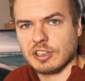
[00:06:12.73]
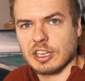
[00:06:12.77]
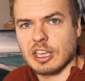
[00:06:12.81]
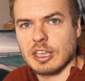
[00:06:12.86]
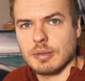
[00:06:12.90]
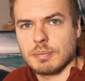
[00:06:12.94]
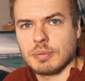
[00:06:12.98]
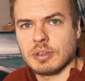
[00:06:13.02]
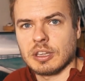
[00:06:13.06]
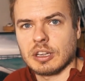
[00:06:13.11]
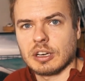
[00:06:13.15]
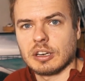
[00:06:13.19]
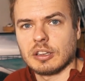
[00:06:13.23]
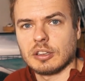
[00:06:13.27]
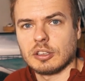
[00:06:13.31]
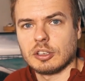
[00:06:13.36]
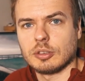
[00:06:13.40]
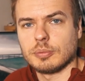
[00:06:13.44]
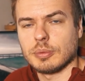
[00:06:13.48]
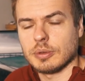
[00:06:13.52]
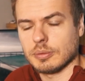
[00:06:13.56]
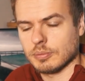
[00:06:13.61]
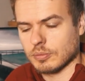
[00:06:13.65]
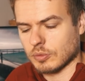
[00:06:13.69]
keeping it a
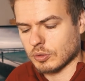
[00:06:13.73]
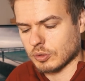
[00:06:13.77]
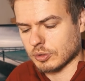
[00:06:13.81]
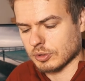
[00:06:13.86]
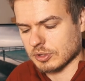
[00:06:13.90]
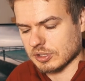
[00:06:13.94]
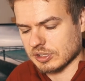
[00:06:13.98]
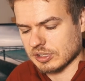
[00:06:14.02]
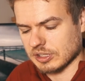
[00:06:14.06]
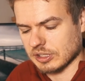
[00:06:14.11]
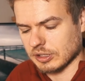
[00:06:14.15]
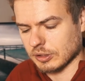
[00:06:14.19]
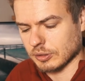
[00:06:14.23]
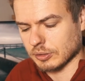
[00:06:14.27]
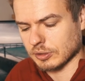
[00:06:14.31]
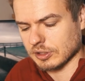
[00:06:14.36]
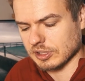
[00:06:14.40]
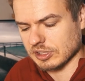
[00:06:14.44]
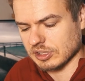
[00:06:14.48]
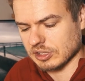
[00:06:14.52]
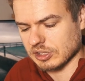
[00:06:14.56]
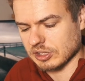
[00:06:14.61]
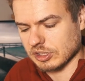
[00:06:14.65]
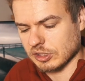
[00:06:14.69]
little bit more sealed
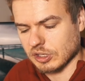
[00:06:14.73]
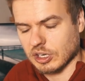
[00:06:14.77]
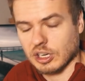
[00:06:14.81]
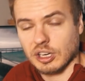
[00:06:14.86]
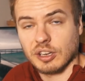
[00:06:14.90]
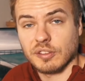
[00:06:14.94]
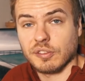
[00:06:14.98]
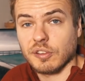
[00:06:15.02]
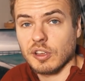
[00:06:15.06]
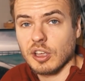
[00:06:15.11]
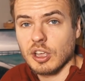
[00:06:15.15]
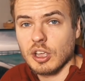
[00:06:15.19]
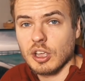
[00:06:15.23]
has just kind of